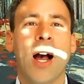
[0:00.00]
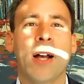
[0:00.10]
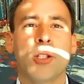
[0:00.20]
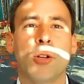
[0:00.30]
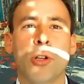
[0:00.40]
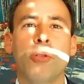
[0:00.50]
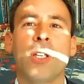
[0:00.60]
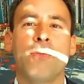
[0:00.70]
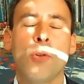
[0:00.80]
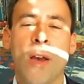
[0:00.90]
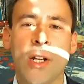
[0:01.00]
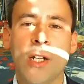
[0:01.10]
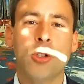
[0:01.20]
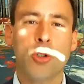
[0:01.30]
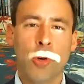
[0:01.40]
So certainly if you have any
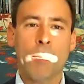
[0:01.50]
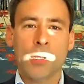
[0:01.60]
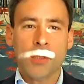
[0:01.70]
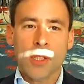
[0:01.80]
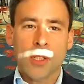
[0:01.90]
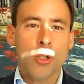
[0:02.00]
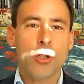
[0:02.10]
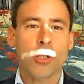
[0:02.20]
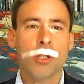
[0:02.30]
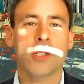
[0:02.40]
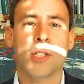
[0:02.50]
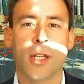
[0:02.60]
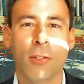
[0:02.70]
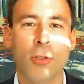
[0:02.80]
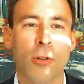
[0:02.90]
trouble, you should
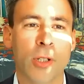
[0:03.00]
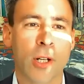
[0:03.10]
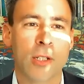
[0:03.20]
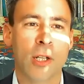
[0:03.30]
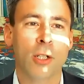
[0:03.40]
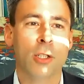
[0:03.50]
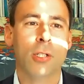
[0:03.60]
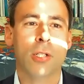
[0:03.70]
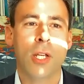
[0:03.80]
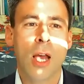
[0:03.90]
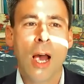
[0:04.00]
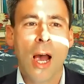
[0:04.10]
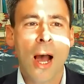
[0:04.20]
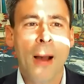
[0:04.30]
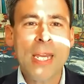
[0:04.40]
contact those organizations.
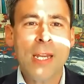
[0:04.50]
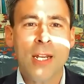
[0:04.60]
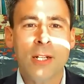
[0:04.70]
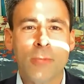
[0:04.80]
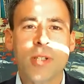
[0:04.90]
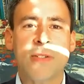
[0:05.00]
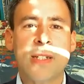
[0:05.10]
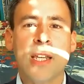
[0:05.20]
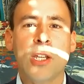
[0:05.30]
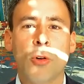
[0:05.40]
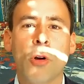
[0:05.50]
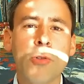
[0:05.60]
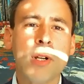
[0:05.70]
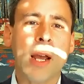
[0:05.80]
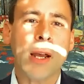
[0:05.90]
In terms of sticking your
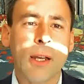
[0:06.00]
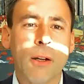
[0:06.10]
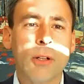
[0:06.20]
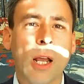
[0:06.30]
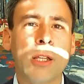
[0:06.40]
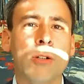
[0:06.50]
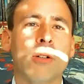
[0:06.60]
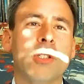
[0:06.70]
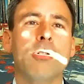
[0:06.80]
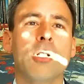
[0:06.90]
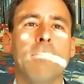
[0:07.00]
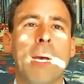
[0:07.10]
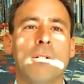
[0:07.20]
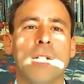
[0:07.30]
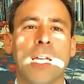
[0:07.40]
own neck out, it's usually
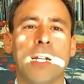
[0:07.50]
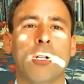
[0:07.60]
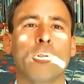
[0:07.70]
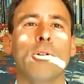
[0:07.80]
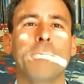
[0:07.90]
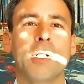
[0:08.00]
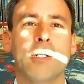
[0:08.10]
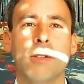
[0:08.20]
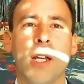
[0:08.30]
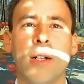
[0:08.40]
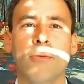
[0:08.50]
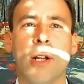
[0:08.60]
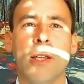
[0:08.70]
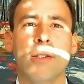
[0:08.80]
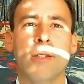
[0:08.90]
better to get a group to do that
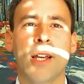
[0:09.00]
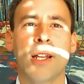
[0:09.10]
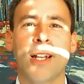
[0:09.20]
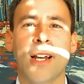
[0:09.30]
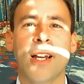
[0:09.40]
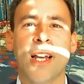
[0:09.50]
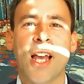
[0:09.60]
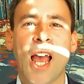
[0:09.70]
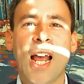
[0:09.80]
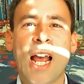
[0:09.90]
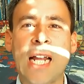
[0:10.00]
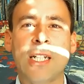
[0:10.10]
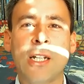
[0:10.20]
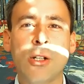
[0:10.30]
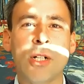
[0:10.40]
rather than
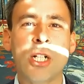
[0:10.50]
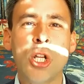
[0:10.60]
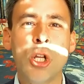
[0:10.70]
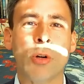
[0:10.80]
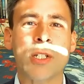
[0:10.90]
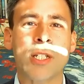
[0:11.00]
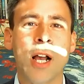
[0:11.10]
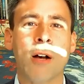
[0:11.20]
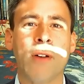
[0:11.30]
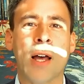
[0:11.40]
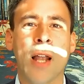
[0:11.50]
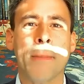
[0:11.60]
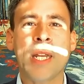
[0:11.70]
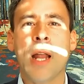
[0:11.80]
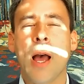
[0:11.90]
to do it yourself.
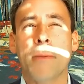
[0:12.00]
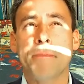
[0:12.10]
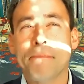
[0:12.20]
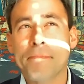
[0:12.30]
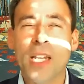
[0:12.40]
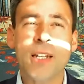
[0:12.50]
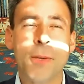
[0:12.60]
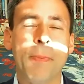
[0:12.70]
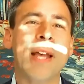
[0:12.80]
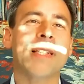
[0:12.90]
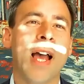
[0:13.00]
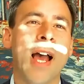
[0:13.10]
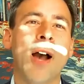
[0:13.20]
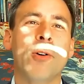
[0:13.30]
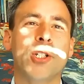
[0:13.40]
It depends
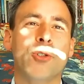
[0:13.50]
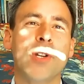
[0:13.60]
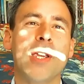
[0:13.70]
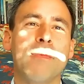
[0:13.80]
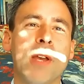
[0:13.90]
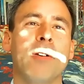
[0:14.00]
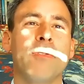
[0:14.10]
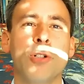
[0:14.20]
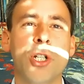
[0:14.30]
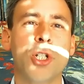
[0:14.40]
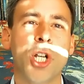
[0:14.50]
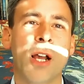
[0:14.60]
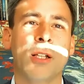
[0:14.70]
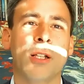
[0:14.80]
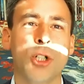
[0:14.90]
how extreme, if you're just
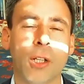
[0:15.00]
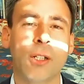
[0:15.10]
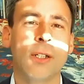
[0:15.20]
challenging.